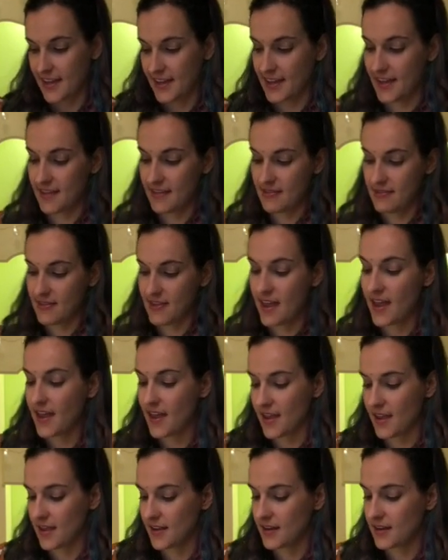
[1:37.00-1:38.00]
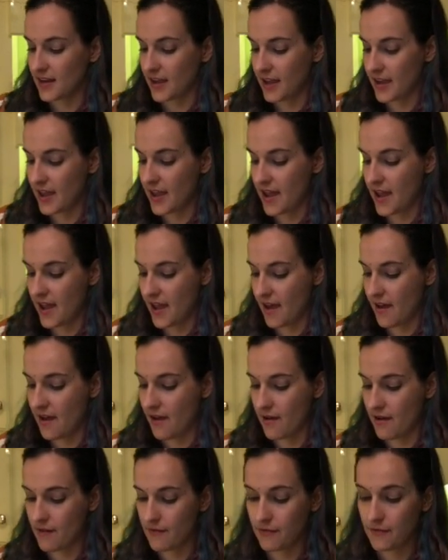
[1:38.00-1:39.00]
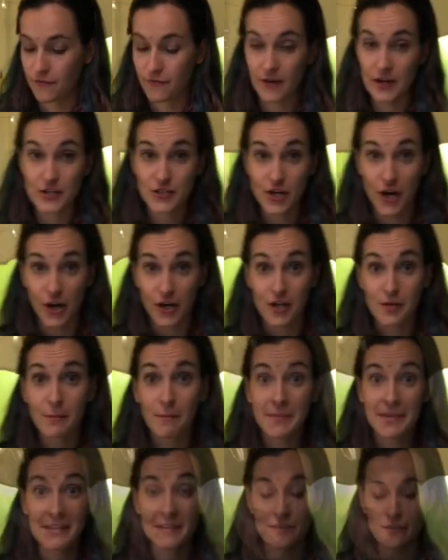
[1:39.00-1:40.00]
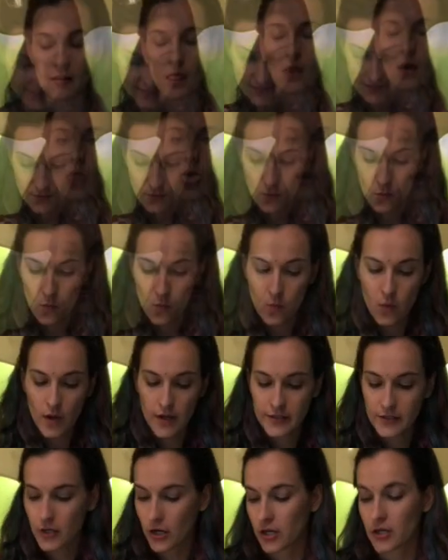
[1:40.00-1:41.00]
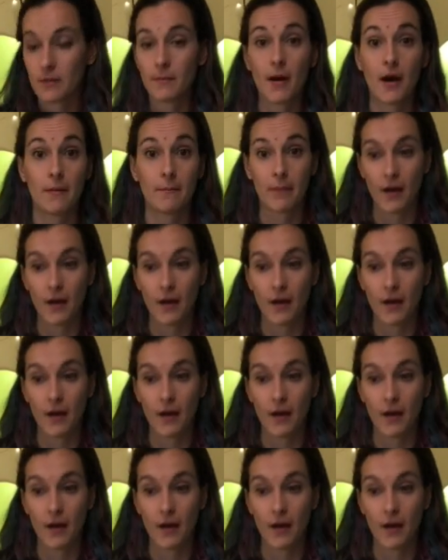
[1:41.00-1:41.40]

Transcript: And then I have fresh cardamom, 1 cardamom